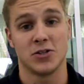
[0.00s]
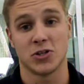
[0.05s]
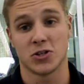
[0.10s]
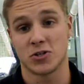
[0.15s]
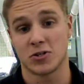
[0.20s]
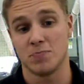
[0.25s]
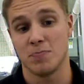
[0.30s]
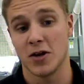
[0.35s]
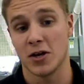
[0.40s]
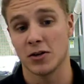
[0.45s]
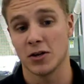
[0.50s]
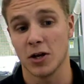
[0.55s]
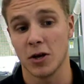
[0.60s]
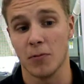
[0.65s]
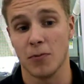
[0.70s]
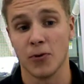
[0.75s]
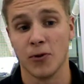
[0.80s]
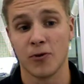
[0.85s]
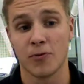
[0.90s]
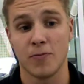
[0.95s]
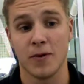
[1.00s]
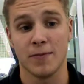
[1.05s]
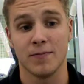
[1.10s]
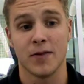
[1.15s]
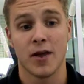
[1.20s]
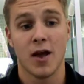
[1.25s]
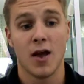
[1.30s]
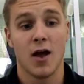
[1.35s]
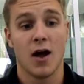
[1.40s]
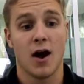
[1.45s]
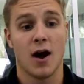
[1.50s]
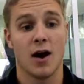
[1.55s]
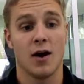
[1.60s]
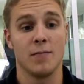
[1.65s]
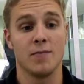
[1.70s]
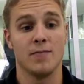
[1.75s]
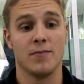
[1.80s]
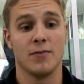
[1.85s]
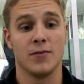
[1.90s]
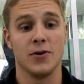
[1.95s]
just mainly an improvement.
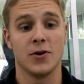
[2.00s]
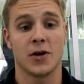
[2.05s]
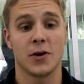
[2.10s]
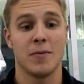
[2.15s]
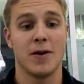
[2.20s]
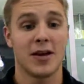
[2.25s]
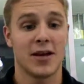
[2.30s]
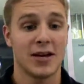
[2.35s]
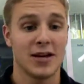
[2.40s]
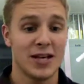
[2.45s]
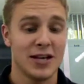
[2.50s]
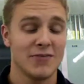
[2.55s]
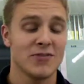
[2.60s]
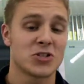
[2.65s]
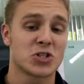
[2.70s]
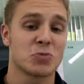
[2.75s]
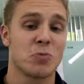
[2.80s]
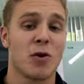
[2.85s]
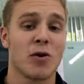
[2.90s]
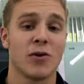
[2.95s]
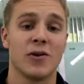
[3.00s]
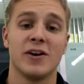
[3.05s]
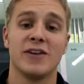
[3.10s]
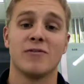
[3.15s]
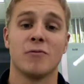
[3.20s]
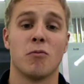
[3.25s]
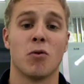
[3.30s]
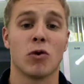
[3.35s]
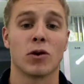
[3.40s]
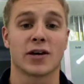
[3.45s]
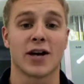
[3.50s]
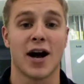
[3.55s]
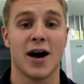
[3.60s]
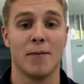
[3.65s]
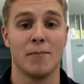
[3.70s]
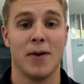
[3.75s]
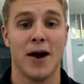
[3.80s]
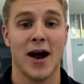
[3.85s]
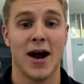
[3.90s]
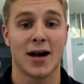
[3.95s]
You can make it even smaller and even more
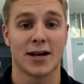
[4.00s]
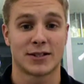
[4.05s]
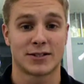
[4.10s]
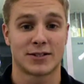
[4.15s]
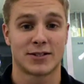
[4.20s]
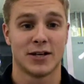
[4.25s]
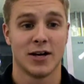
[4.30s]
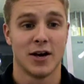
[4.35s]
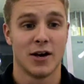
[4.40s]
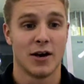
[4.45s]
compact.